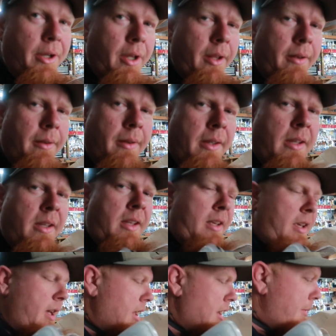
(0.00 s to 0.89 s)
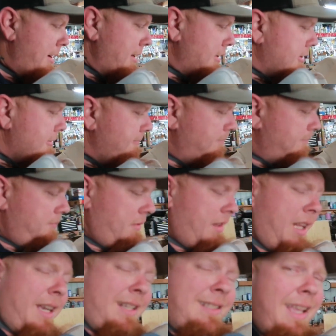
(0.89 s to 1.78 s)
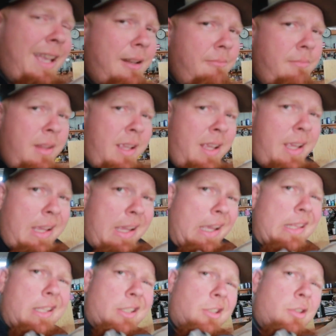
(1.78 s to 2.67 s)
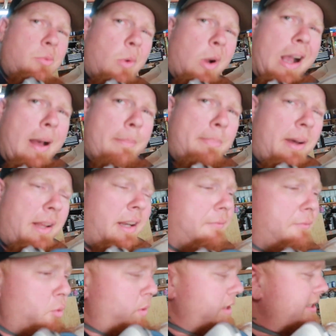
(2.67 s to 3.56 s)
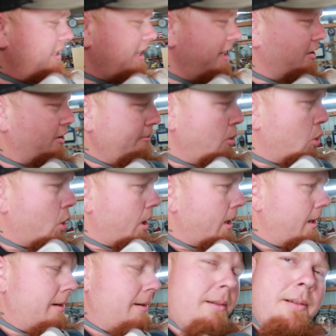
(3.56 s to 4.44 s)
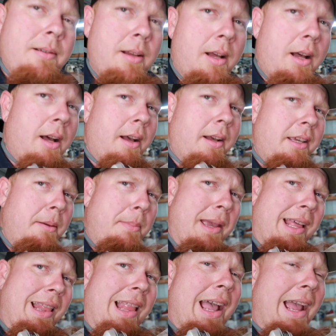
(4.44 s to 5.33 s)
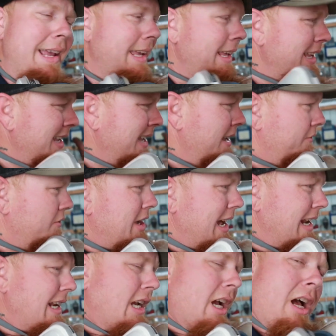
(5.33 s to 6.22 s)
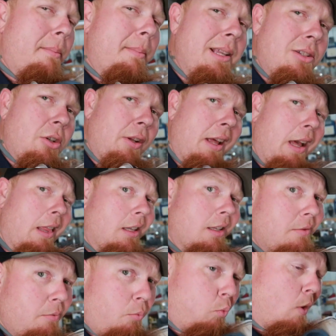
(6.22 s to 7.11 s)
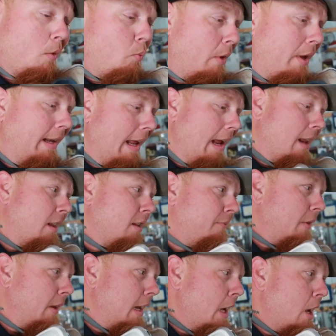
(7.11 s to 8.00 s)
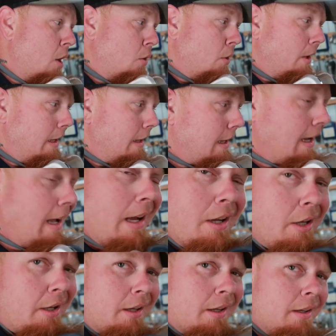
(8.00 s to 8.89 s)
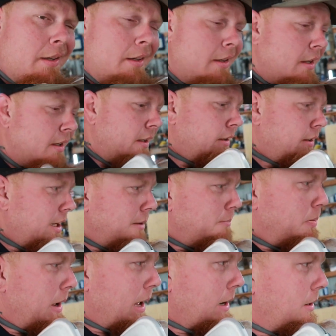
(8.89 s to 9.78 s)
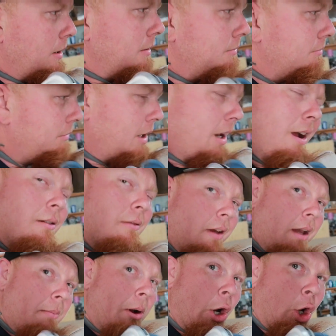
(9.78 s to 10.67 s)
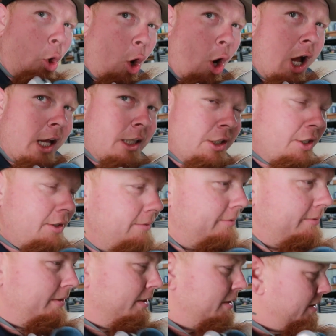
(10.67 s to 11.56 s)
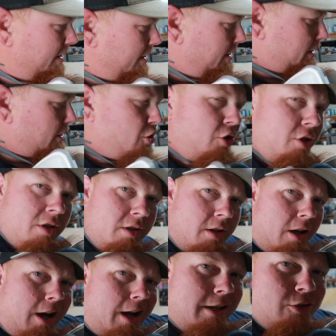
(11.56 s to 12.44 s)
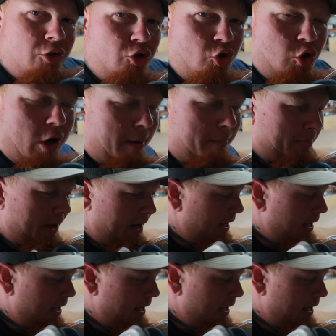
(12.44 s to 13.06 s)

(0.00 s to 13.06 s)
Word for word: good. Anyways, like I said, hit the subscribe button if you want to see some more. Give me a like. If you got any comments on how what went down in this video or anything I could have did better, you know, in my garage, all right, drop